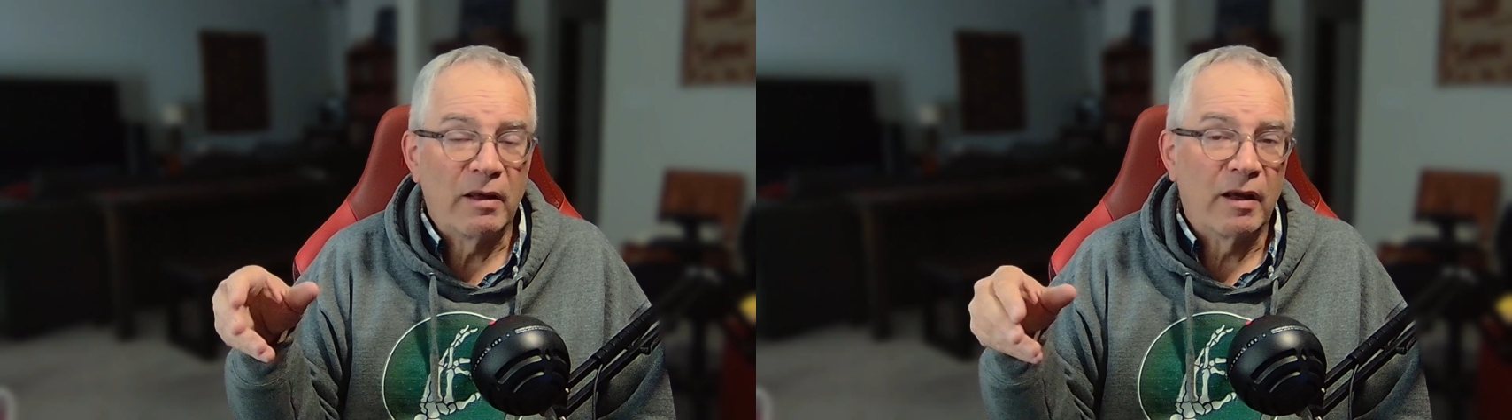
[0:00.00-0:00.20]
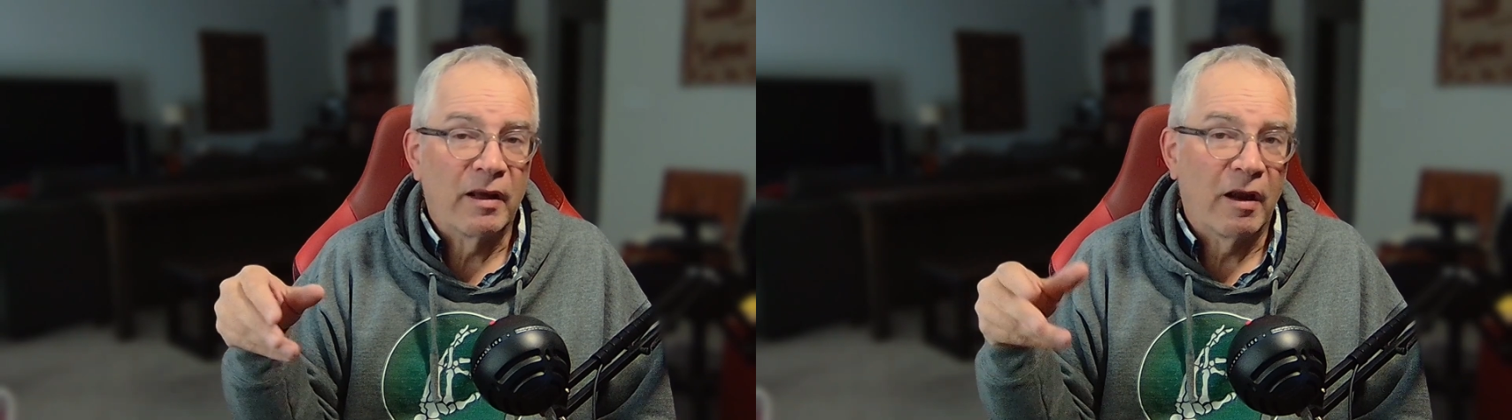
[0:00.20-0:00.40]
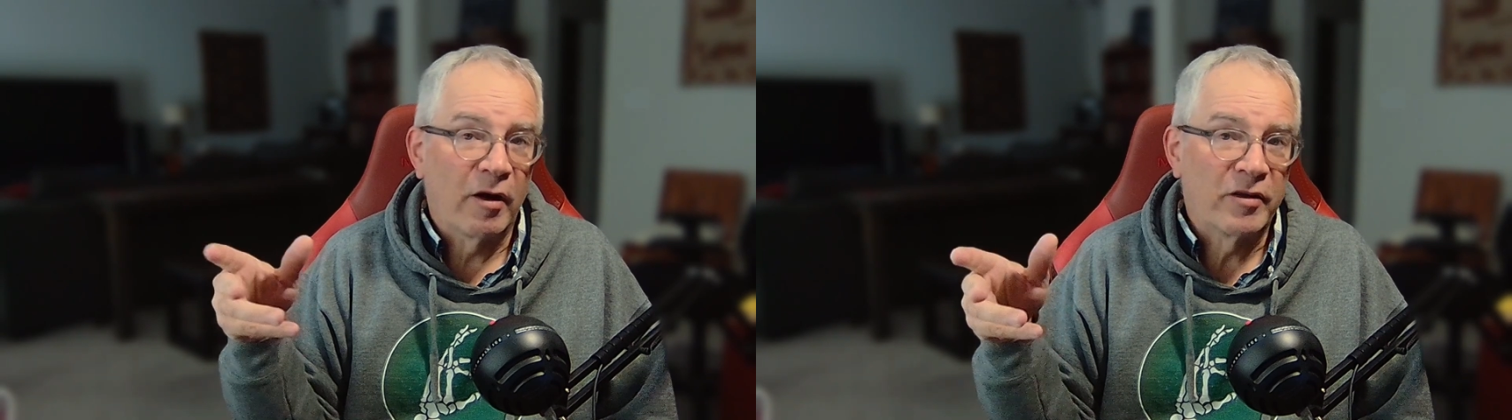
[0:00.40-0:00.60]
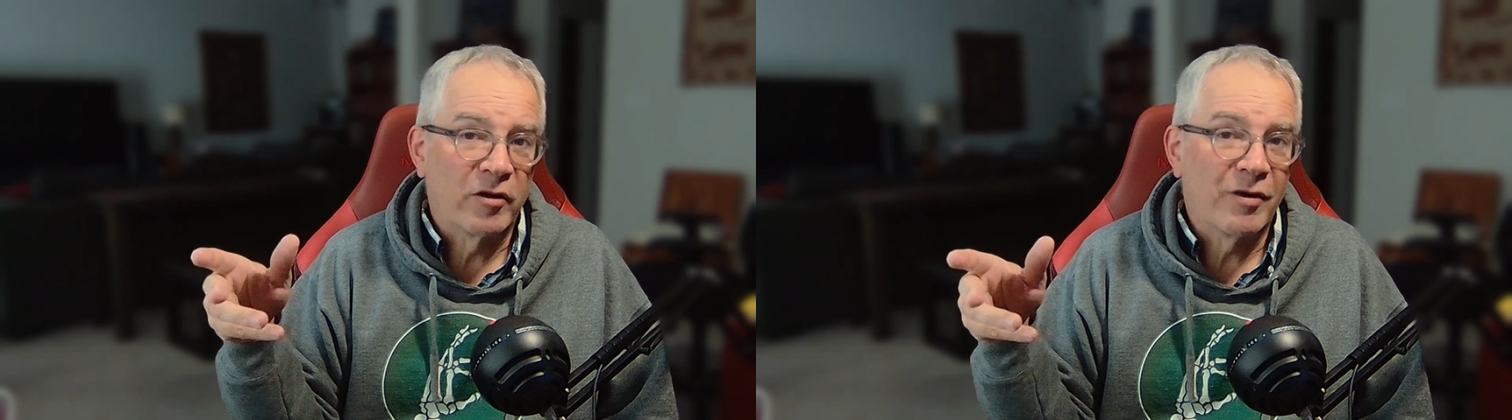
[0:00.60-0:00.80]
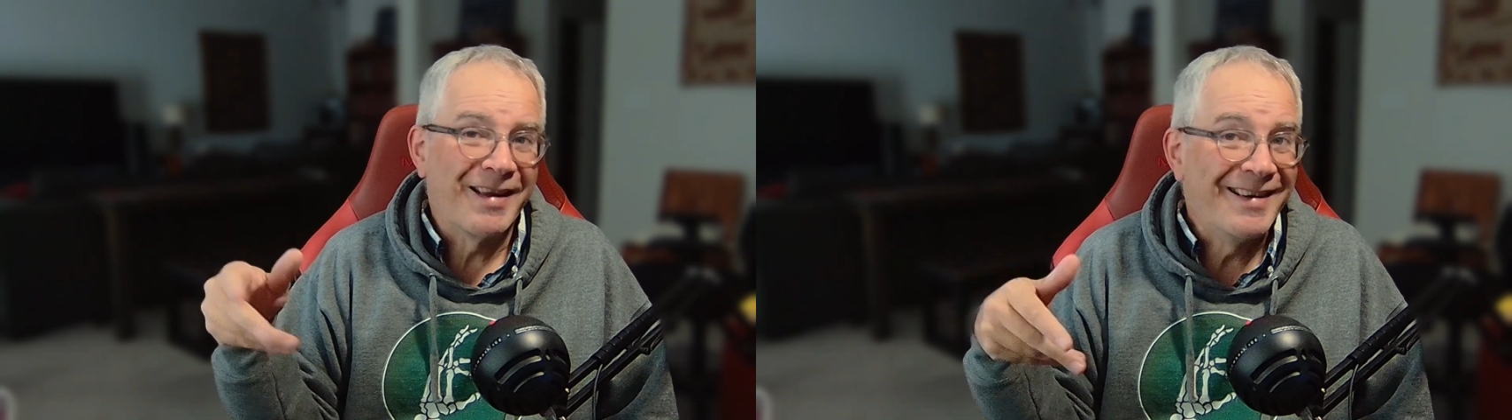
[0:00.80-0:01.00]
a character
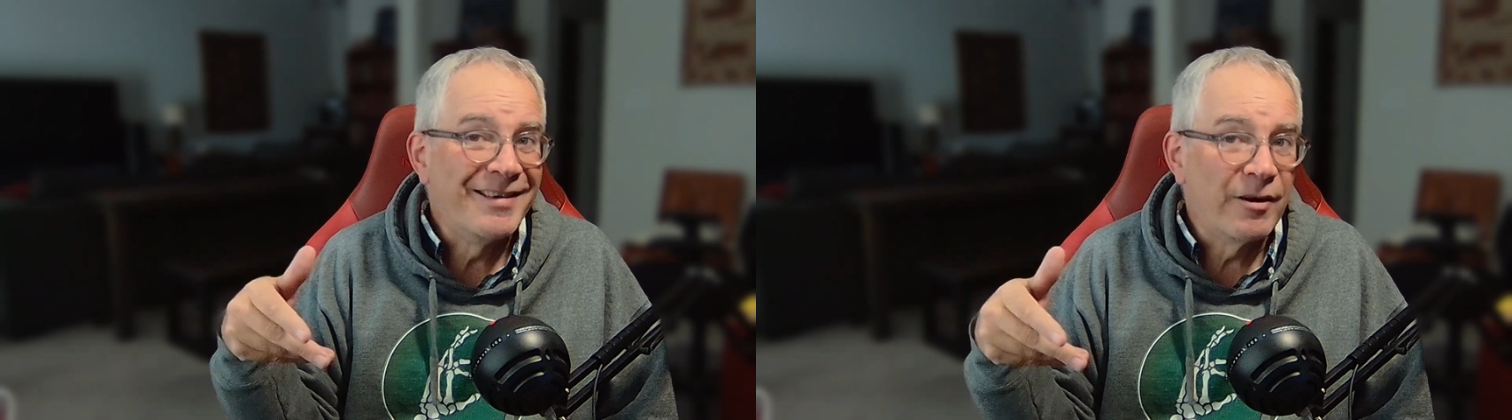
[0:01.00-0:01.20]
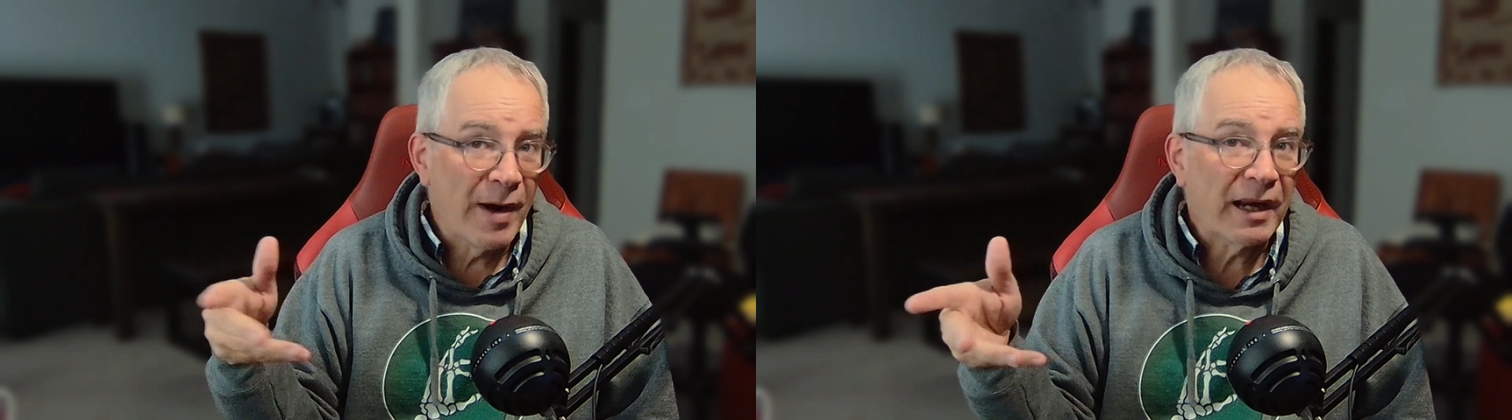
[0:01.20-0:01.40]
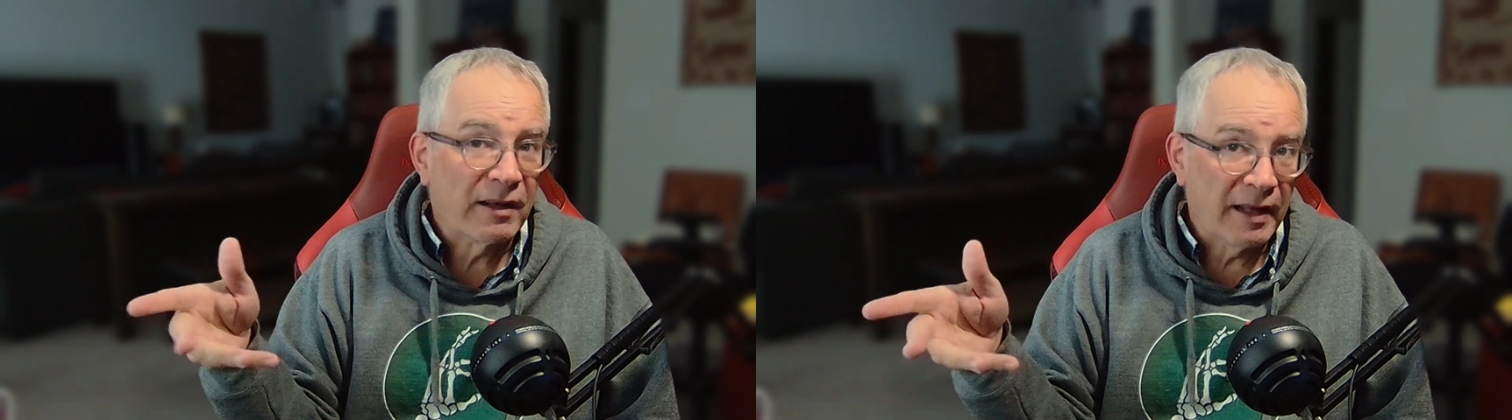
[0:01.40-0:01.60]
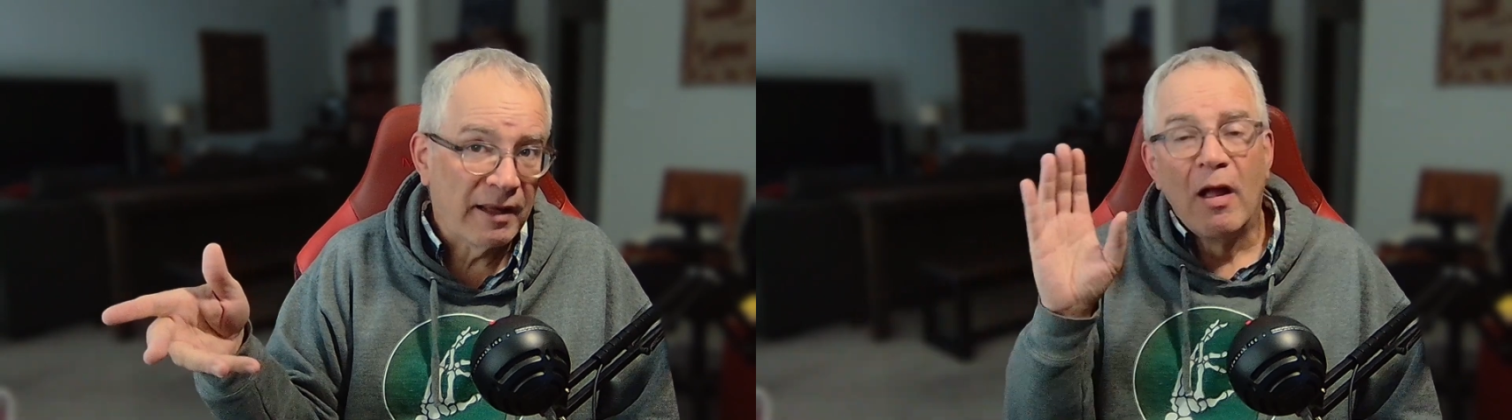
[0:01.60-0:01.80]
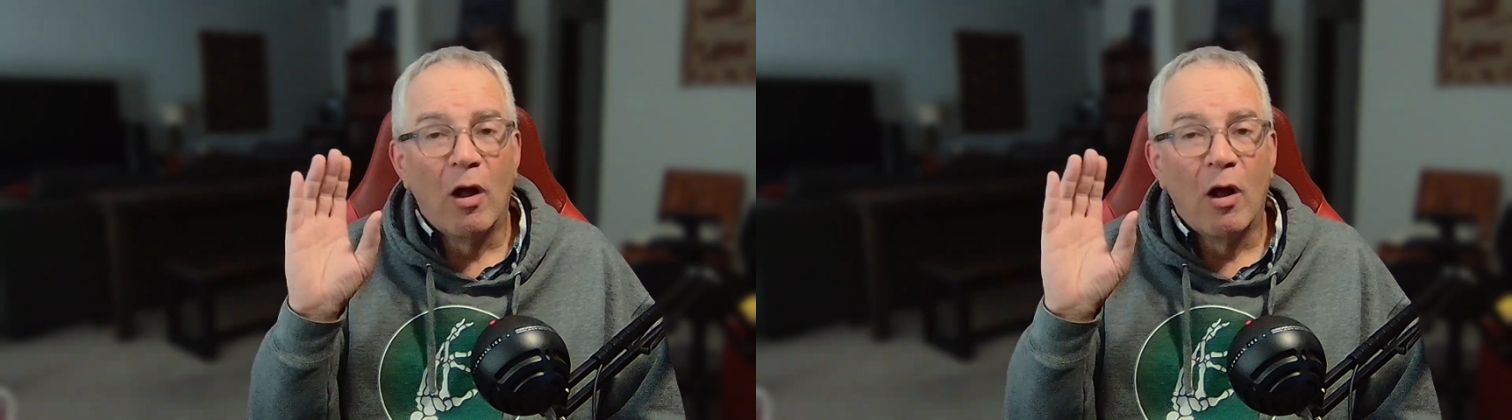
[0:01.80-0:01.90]
indirectly.